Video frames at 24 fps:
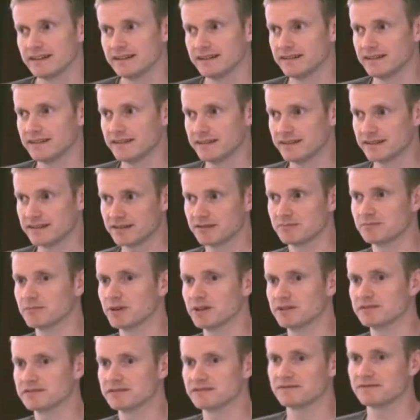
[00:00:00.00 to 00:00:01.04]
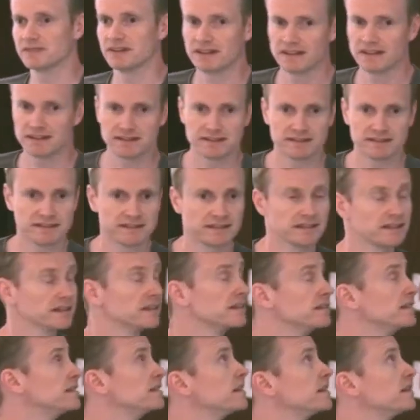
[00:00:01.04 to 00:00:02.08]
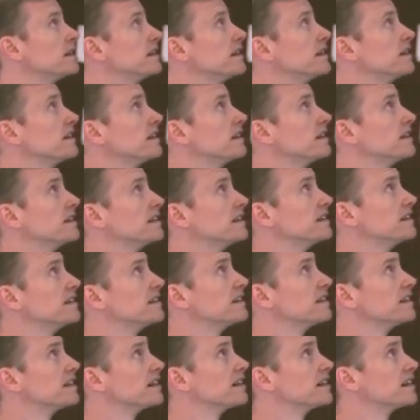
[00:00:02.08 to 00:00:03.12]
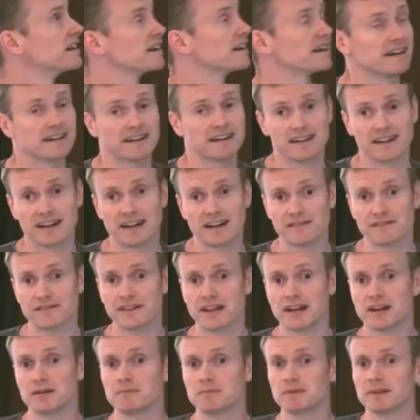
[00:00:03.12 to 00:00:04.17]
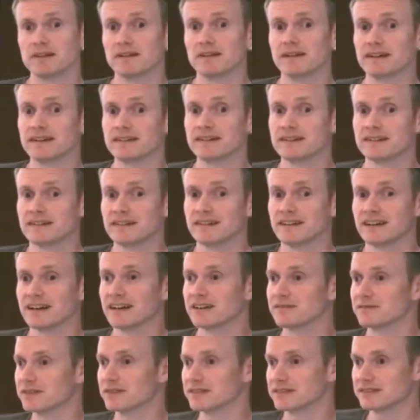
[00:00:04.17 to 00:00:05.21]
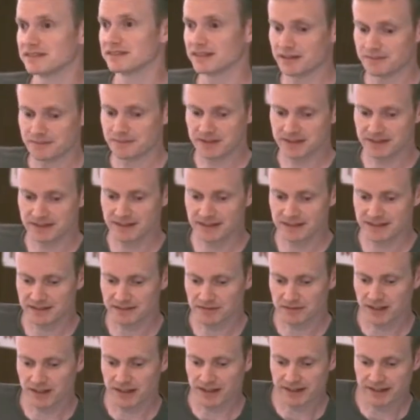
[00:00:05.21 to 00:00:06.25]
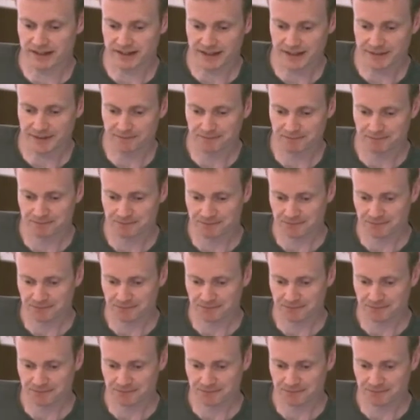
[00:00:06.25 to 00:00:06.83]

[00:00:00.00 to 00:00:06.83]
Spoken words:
in the Composer file and have that applied at runtime is quite handy.